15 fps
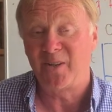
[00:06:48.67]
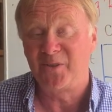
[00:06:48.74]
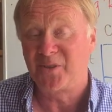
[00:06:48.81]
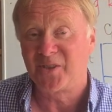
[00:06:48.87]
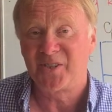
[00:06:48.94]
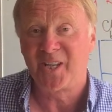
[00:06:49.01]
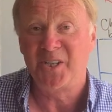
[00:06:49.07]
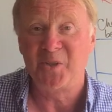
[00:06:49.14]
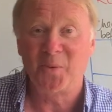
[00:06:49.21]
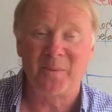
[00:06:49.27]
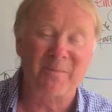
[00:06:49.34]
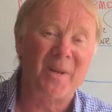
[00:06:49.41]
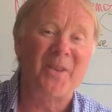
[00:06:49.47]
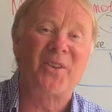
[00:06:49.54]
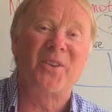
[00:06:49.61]
could just send you a
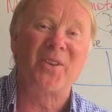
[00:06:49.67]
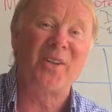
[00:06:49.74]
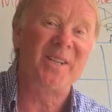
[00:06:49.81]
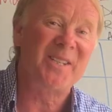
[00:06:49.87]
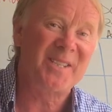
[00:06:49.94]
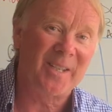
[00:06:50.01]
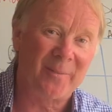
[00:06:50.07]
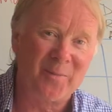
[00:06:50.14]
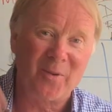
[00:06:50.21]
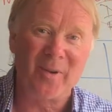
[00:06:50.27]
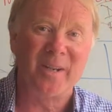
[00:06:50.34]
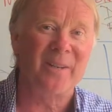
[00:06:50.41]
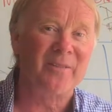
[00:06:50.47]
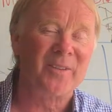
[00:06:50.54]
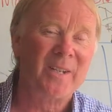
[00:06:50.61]
monthly
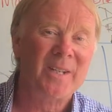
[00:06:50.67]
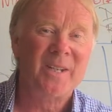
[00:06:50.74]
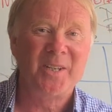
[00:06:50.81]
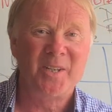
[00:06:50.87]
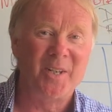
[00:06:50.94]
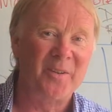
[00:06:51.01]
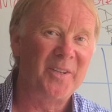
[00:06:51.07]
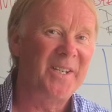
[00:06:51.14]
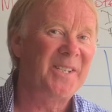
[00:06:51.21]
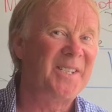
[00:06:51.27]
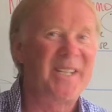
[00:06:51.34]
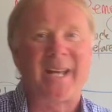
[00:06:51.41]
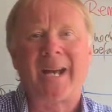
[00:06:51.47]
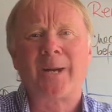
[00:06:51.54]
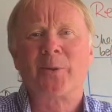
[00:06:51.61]
summary of, you know, these
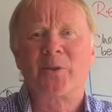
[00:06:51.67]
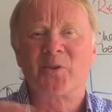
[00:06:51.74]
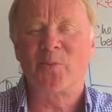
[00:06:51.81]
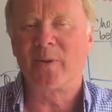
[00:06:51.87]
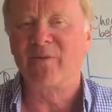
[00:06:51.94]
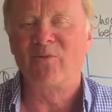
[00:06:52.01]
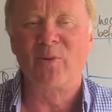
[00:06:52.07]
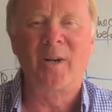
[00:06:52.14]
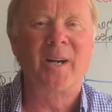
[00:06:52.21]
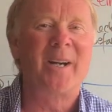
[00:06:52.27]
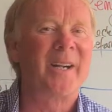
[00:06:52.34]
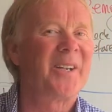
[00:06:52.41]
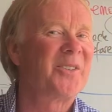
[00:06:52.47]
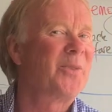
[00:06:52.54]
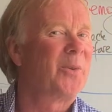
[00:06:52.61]
are the hours we've
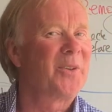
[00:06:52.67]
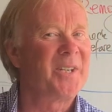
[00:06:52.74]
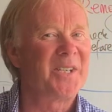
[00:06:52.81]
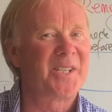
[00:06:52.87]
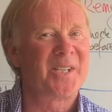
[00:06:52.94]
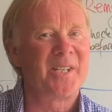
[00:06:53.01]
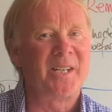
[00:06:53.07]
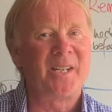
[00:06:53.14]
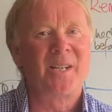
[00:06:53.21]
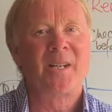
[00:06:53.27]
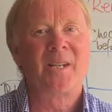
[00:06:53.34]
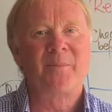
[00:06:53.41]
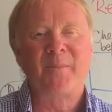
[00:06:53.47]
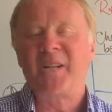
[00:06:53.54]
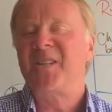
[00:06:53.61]
worked, or these are the
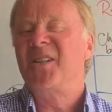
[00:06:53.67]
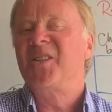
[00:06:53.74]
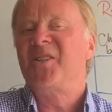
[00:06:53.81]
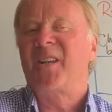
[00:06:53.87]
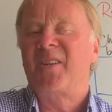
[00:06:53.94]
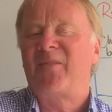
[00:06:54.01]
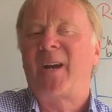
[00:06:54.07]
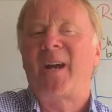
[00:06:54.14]
meetings they've